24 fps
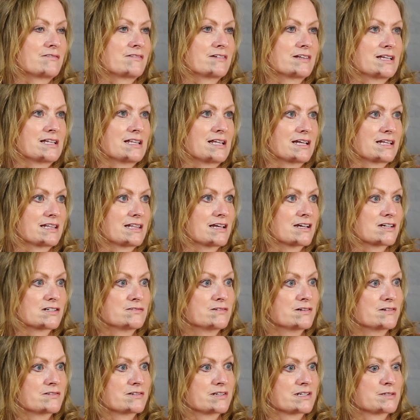really like that
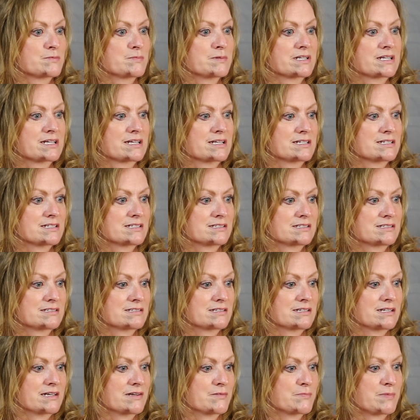quote, just because
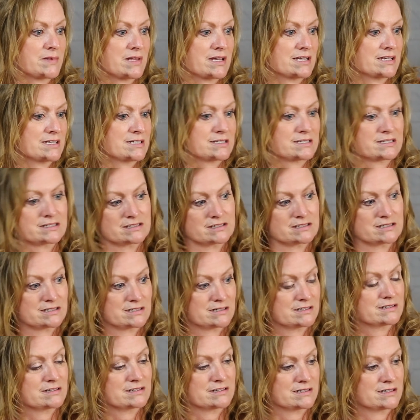it applies
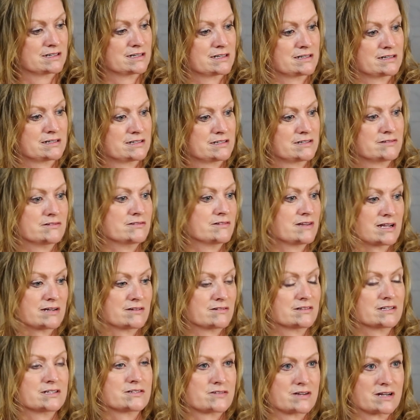to not
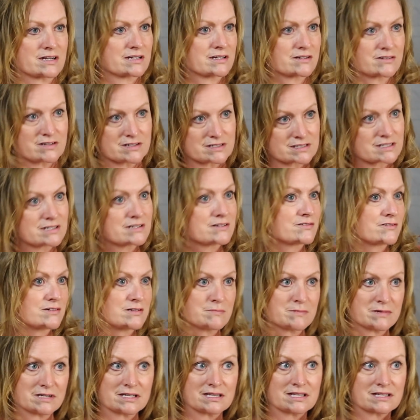only track and cross
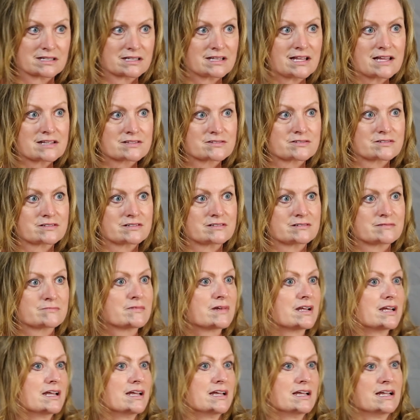country, but the
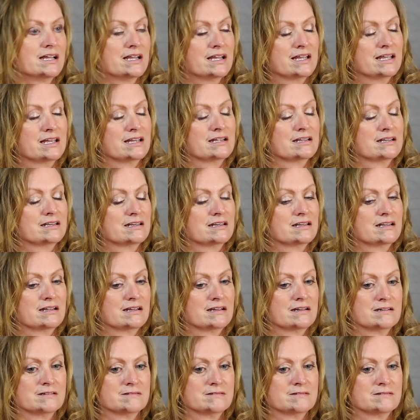classroom. And